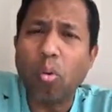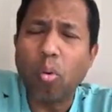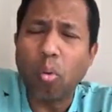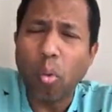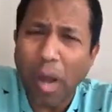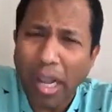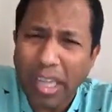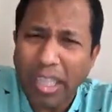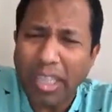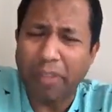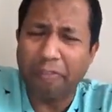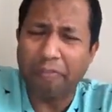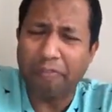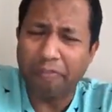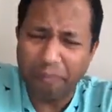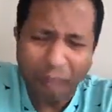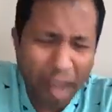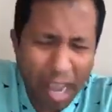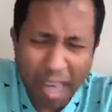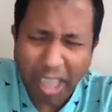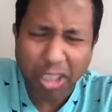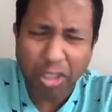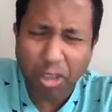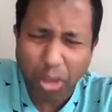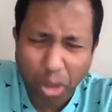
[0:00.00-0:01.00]
why the
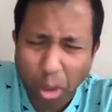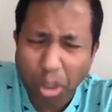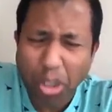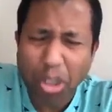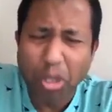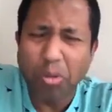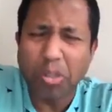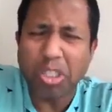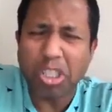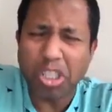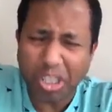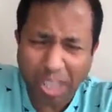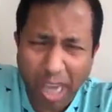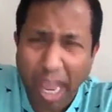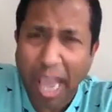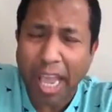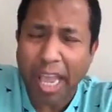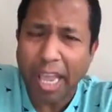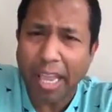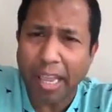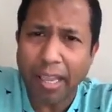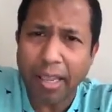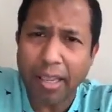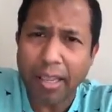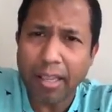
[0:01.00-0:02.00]
fuck do you
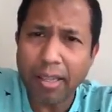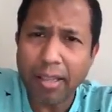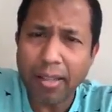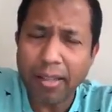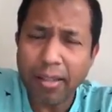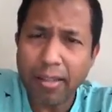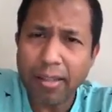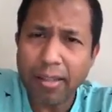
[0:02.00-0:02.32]
stay?